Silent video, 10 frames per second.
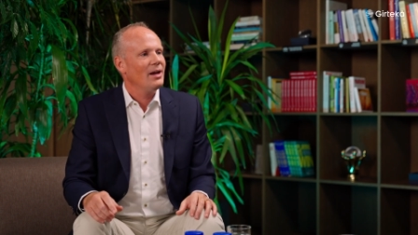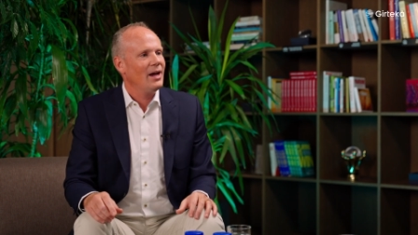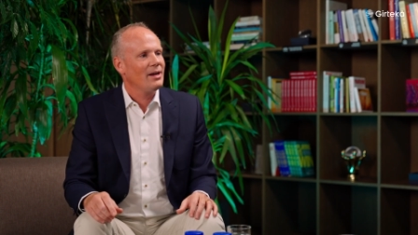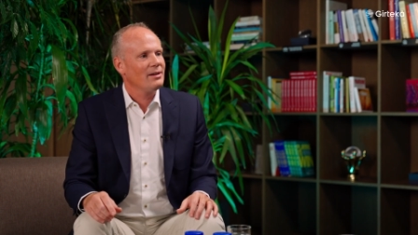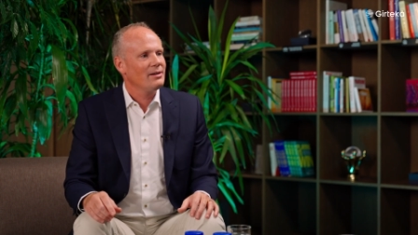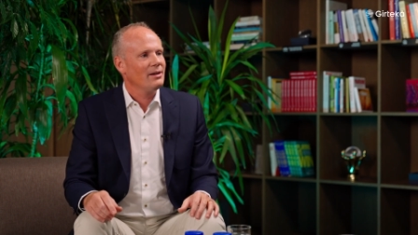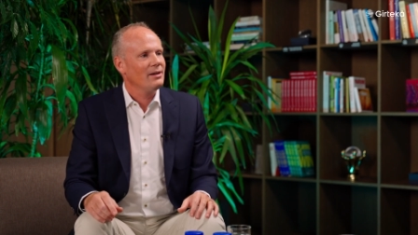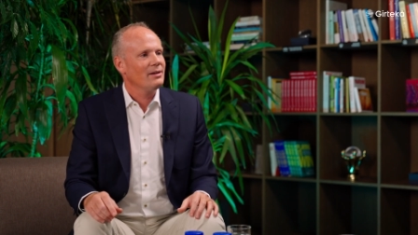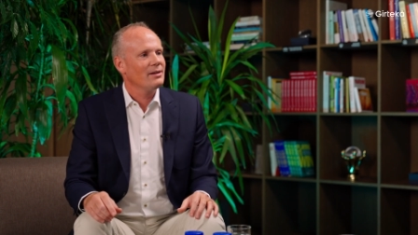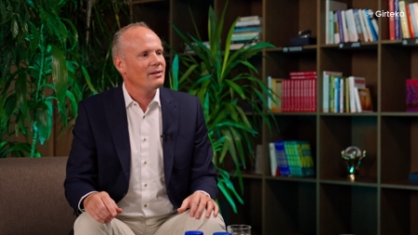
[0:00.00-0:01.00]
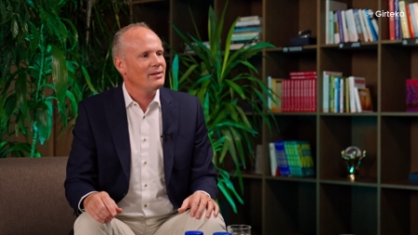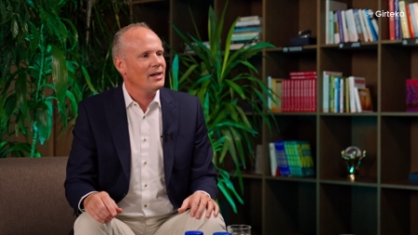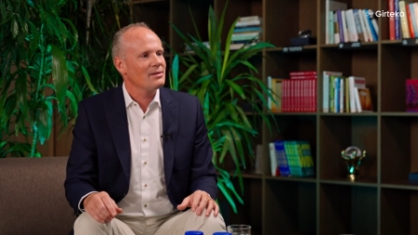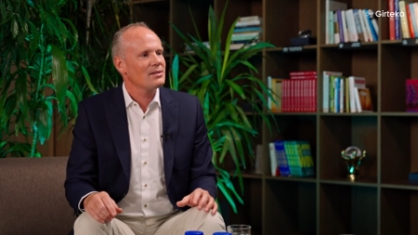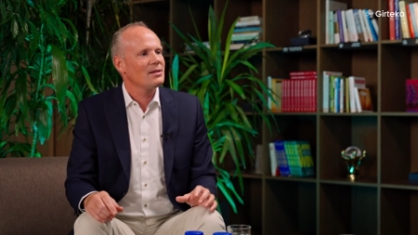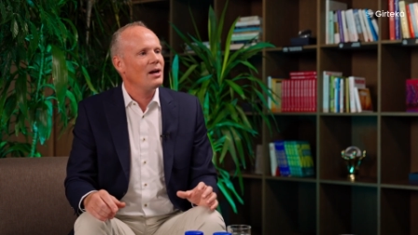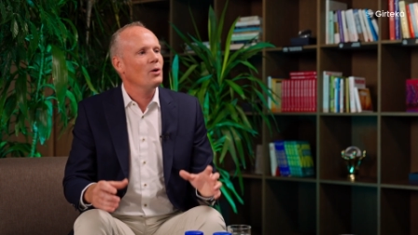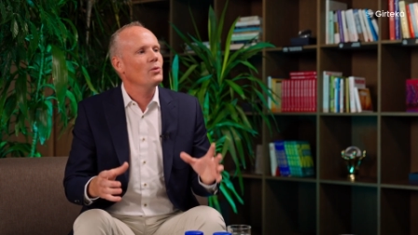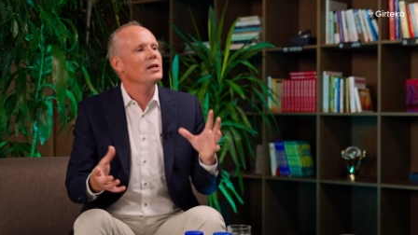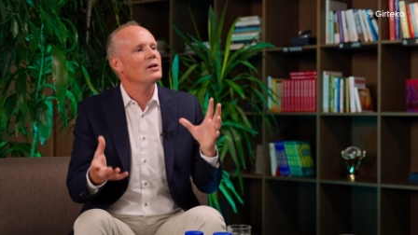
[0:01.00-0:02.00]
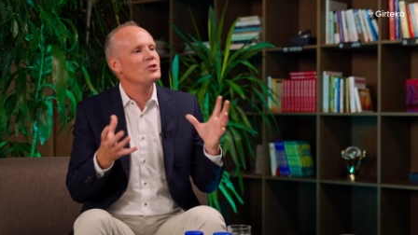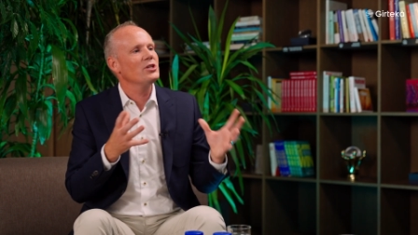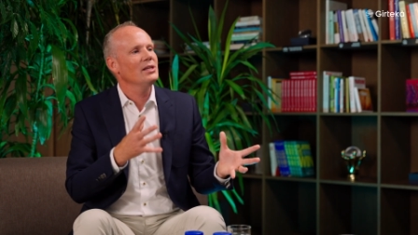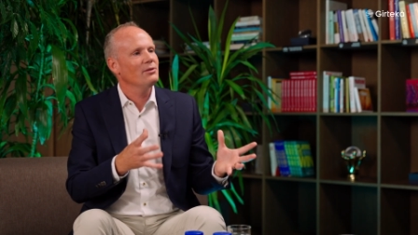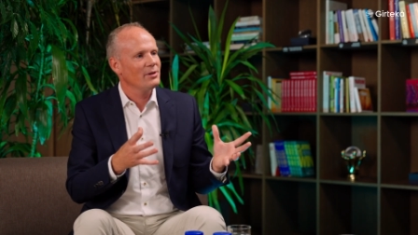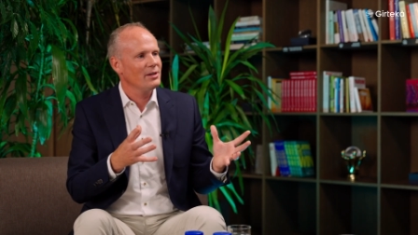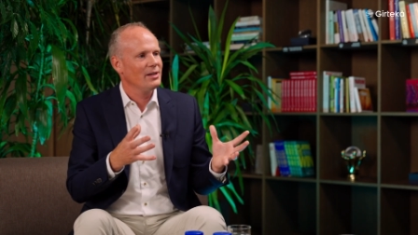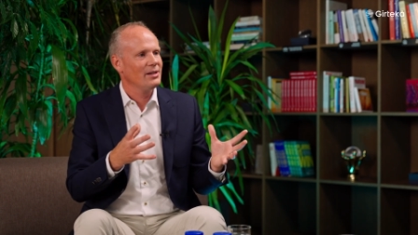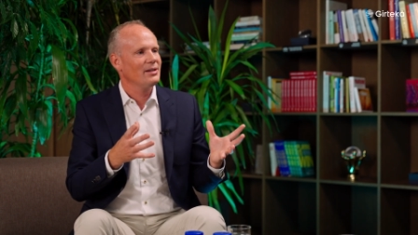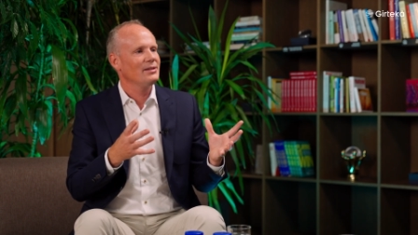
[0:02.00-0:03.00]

And uh, that's how we achieve uh,